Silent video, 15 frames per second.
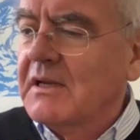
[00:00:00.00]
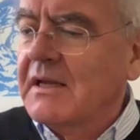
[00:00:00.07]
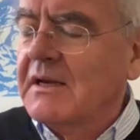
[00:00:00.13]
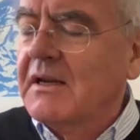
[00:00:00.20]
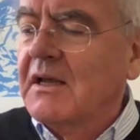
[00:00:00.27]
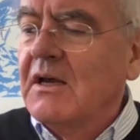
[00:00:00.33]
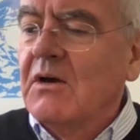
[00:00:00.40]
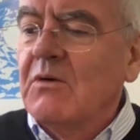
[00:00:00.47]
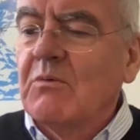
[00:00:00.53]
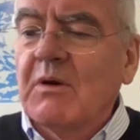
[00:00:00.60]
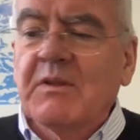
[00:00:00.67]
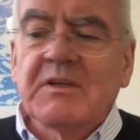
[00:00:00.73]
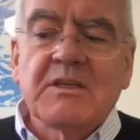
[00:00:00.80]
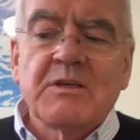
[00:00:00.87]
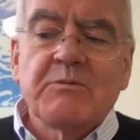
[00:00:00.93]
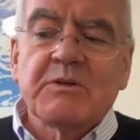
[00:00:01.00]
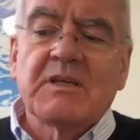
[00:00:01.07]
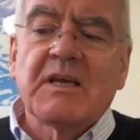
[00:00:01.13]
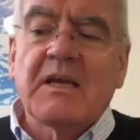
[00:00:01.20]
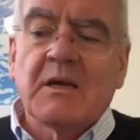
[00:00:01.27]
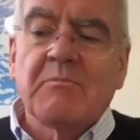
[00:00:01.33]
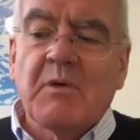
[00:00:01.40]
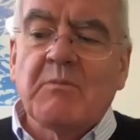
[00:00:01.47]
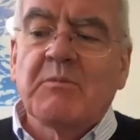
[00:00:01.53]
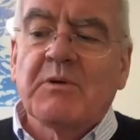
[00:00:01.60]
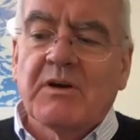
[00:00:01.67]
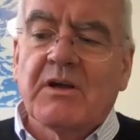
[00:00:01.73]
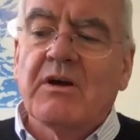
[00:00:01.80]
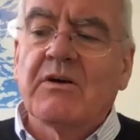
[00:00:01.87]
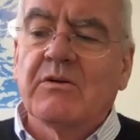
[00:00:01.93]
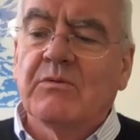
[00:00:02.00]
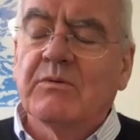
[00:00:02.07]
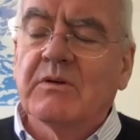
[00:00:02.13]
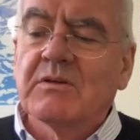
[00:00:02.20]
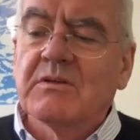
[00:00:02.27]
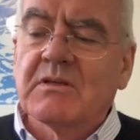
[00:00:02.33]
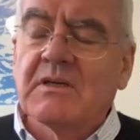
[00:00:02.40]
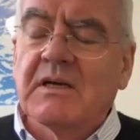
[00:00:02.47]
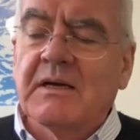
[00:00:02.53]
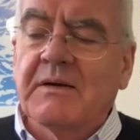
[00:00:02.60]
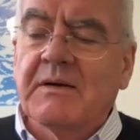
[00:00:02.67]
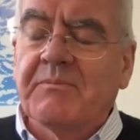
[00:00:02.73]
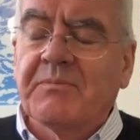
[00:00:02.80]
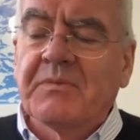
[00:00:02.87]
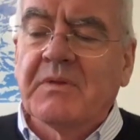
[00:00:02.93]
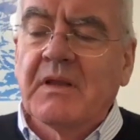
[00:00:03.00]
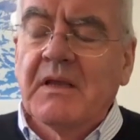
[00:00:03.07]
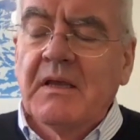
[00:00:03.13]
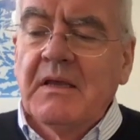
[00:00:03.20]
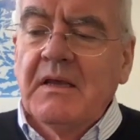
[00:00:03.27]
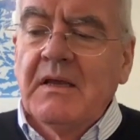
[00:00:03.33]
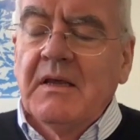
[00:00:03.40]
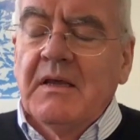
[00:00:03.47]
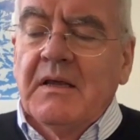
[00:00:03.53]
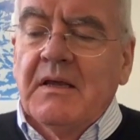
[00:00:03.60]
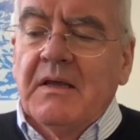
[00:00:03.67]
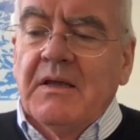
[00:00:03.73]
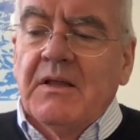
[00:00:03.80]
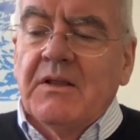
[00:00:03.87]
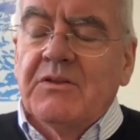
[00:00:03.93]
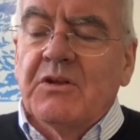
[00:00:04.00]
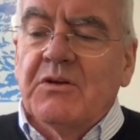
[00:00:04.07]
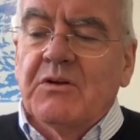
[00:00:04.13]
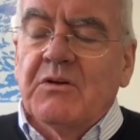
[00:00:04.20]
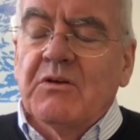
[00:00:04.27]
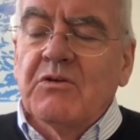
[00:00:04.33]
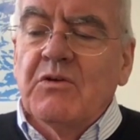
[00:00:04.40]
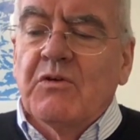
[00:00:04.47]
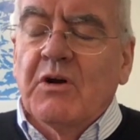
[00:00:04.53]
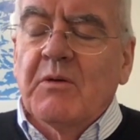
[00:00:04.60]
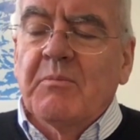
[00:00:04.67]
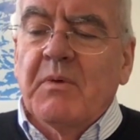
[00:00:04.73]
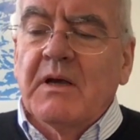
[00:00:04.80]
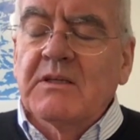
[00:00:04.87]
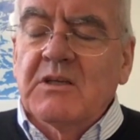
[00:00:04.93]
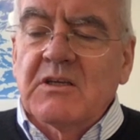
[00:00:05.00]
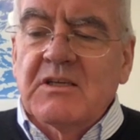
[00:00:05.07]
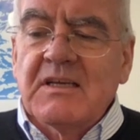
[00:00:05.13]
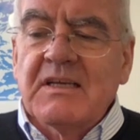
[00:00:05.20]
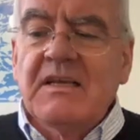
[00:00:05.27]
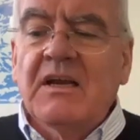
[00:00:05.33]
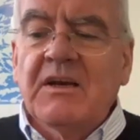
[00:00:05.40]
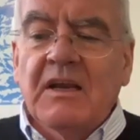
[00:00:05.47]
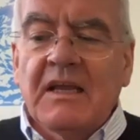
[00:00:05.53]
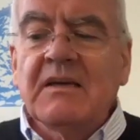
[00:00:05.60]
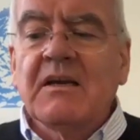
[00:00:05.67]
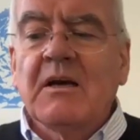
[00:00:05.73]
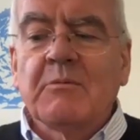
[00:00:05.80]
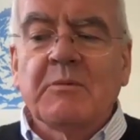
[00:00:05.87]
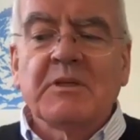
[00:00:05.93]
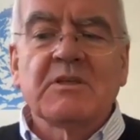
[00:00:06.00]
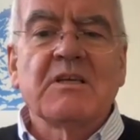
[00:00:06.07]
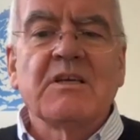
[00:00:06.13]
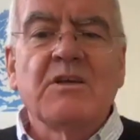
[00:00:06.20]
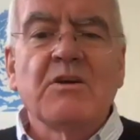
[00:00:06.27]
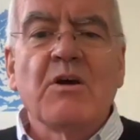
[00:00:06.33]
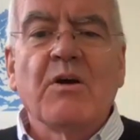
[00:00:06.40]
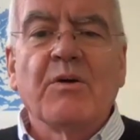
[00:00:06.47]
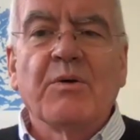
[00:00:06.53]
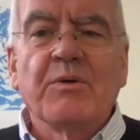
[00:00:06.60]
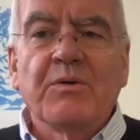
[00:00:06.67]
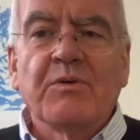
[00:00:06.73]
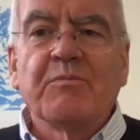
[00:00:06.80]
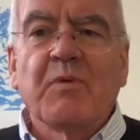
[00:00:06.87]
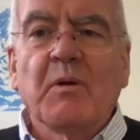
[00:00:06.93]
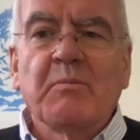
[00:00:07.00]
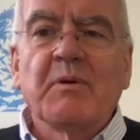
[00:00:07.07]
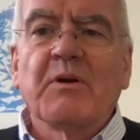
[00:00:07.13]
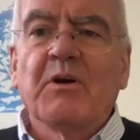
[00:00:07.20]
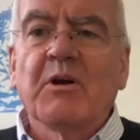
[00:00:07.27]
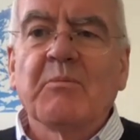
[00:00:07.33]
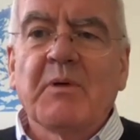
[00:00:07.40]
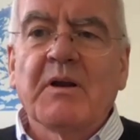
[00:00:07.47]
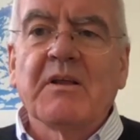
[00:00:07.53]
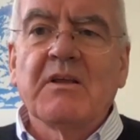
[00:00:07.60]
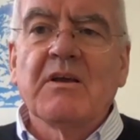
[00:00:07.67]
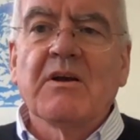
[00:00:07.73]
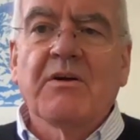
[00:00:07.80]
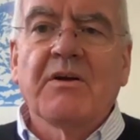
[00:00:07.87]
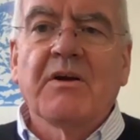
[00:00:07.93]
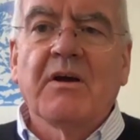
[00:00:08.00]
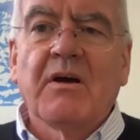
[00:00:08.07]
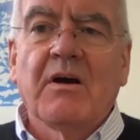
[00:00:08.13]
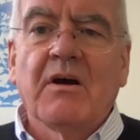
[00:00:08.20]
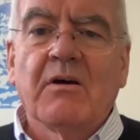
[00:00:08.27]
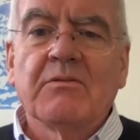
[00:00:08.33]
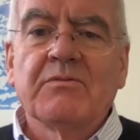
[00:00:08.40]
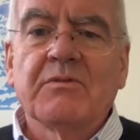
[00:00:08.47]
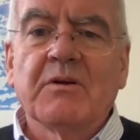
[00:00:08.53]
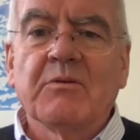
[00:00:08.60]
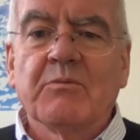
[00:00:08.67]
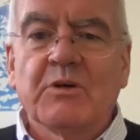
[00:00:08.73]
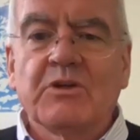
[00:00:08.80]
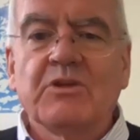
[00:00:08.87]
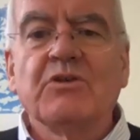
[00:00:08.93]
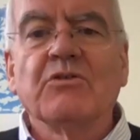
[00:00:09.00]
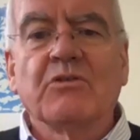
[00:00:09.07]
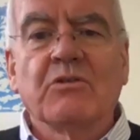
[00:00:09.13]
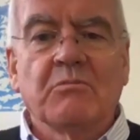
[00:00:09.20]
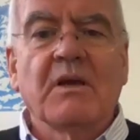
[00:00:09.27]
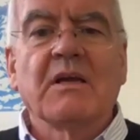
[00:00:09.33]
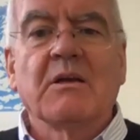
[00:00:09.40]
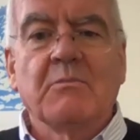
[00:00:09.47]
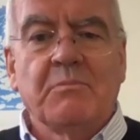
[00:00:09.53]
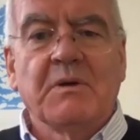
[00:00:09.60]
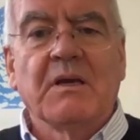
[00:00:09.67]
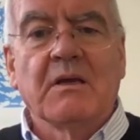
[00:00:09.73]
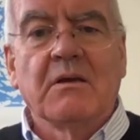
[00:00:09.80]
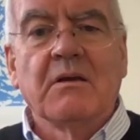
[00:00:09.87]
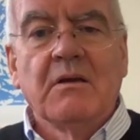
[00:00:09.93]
And one of the things he was saying a moment ago was that you've got to, as an incoming CEO, you've probably got about a year and a half in which you can make a big